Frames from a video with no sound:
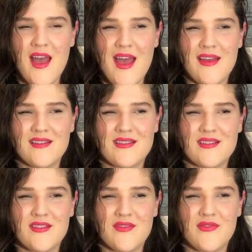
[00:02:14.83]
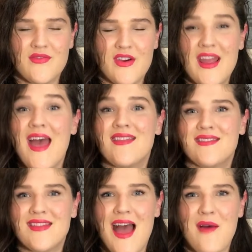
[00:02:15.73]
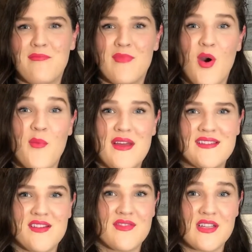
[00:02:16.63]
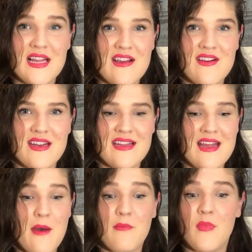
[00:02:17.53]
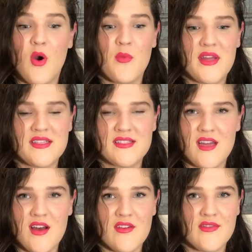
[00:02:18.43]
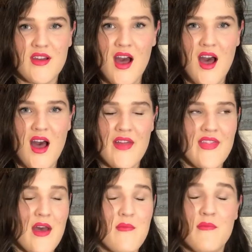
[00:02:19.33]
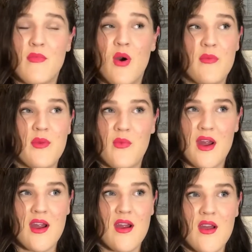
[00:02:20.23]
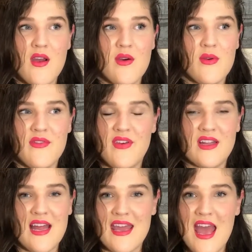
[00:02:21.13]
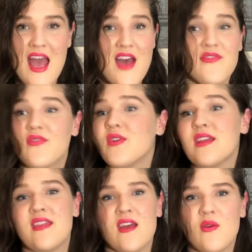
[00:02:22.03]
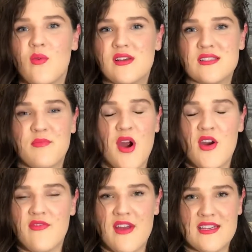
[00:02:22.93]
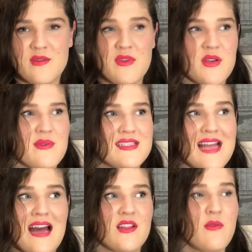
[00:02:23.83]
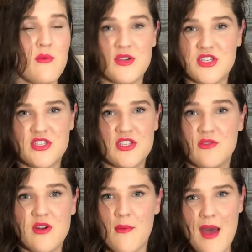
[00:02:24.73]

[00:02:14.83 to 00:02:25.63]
and forget that moment of clarity, that moment of God, that moment where we felt like everything was perfect and we knew exactly what we should do no